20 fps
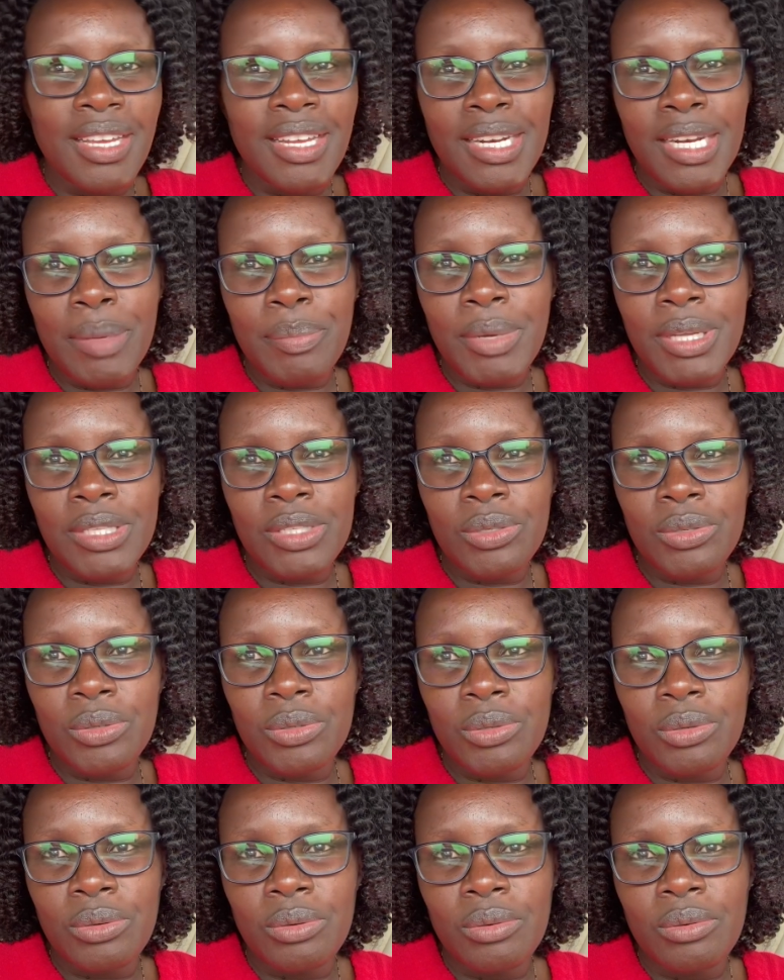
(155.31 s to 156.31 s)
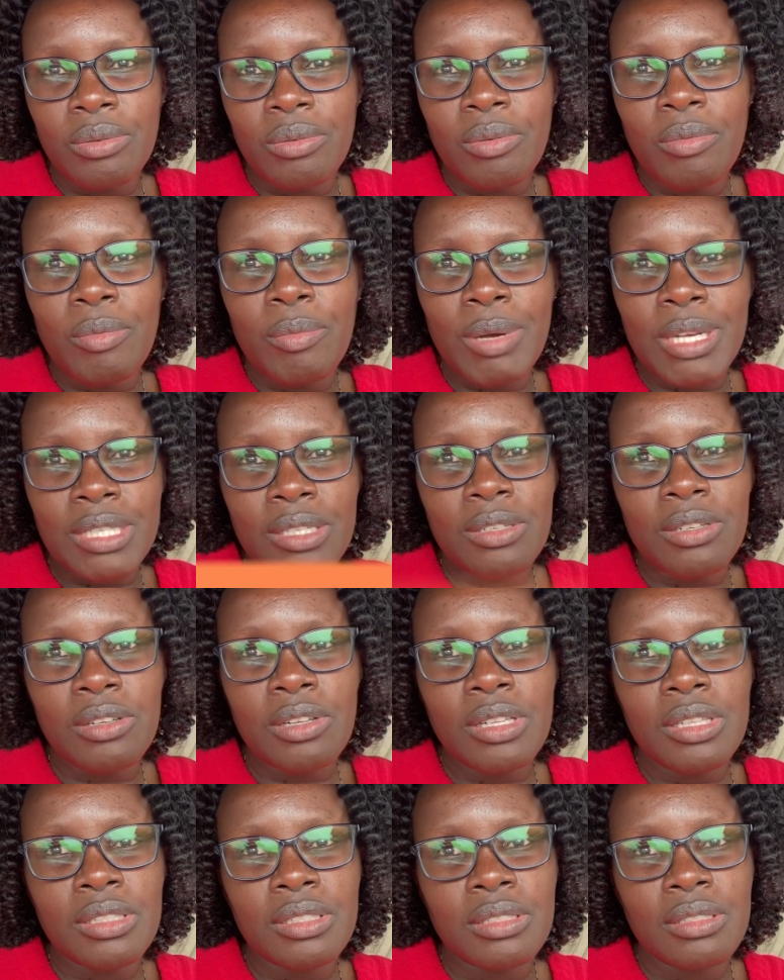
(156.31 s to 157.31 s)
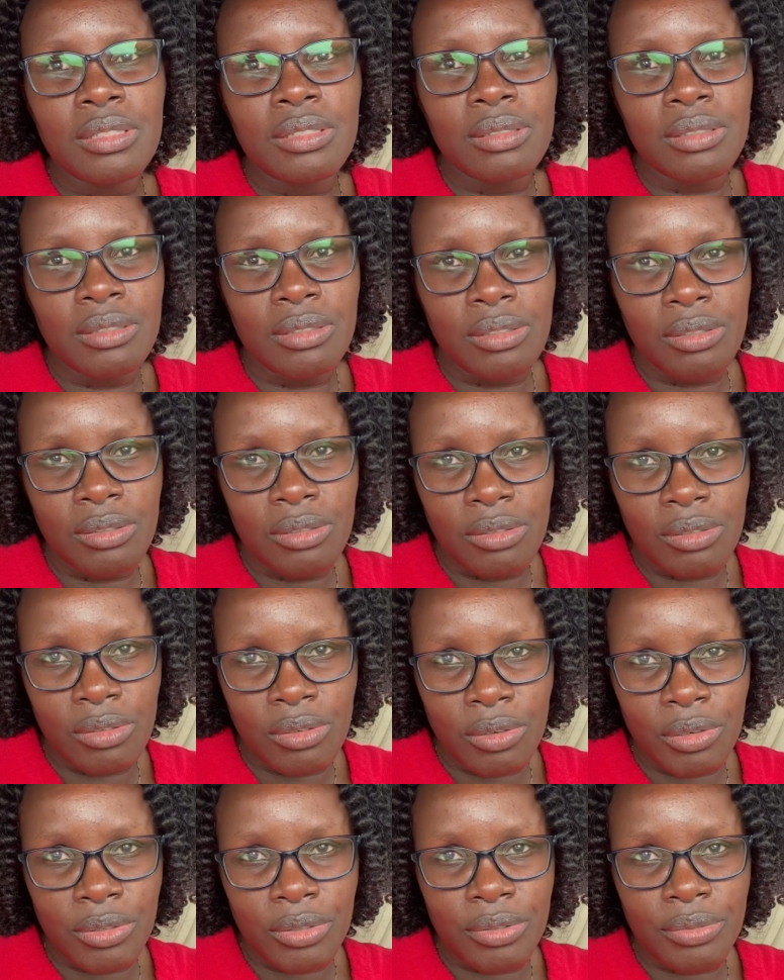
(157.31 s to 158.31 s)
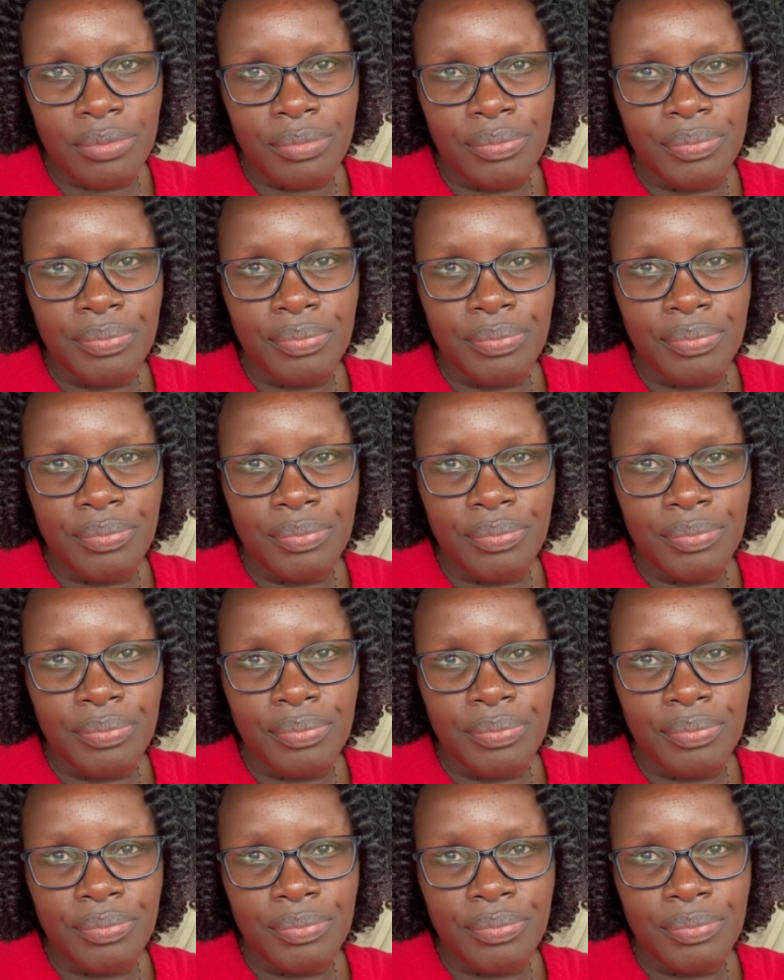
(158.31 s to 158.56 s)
Number two, personal growth.